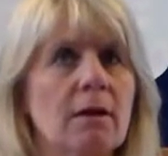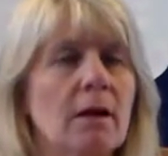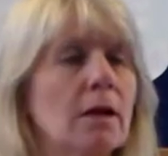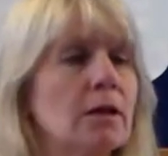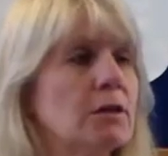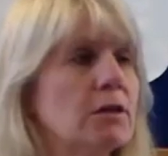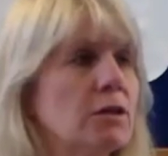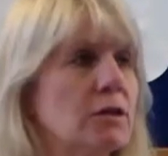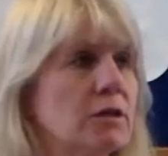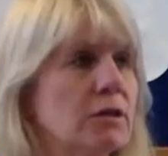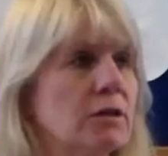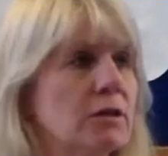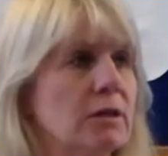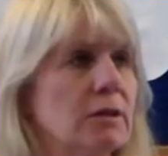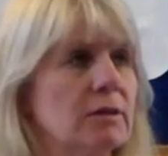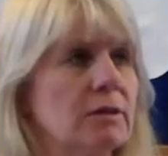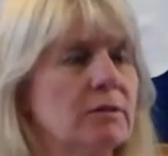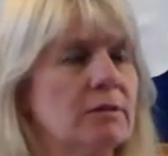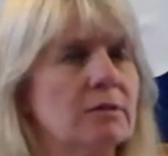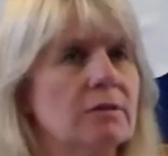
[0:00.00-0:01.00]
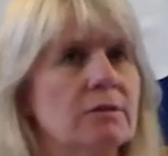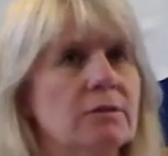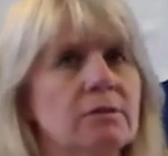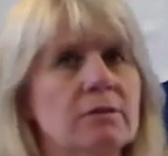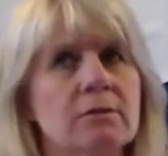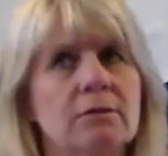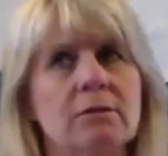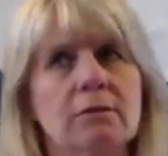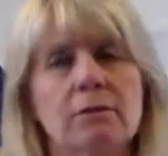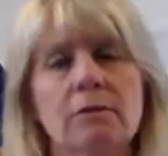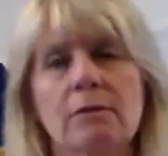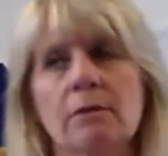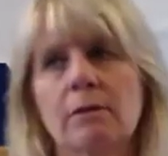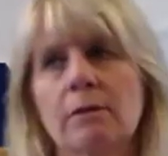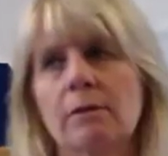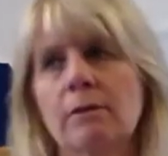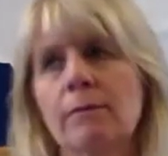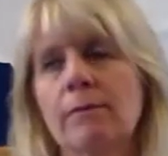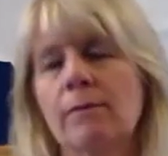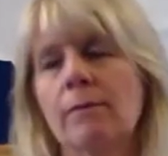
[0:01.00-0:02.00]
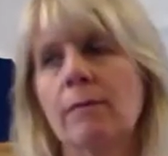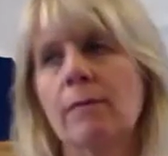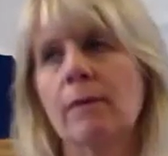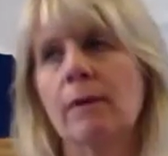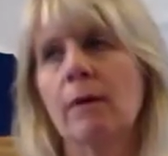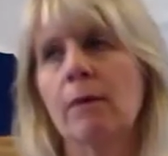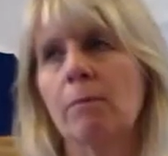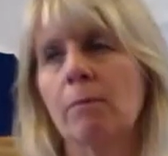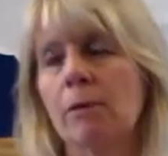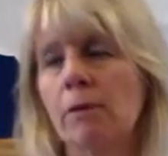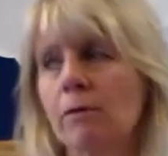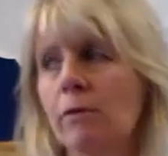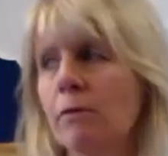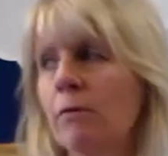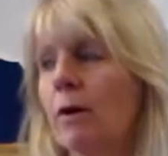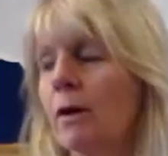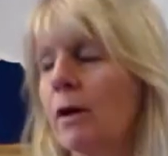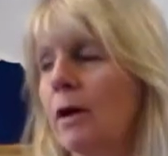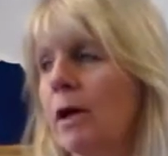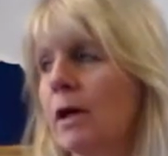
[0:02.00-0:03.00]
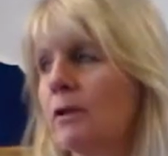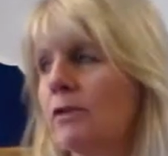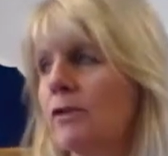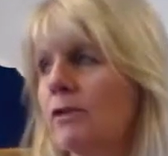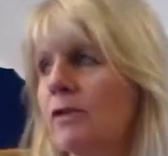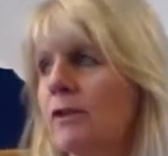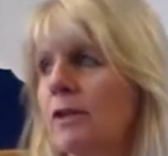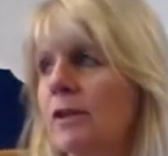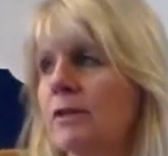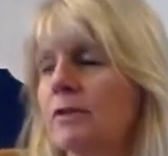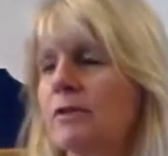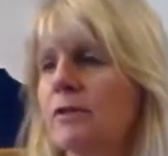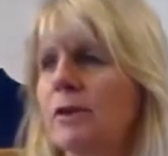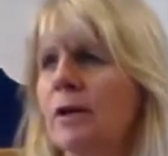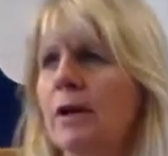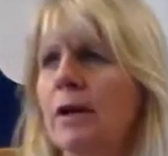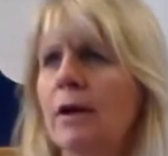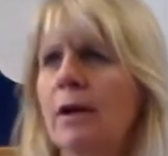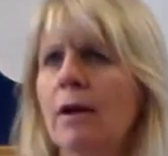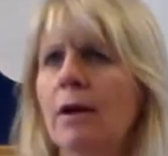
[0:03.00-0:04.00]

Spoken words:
consciousness, up into our consciousness.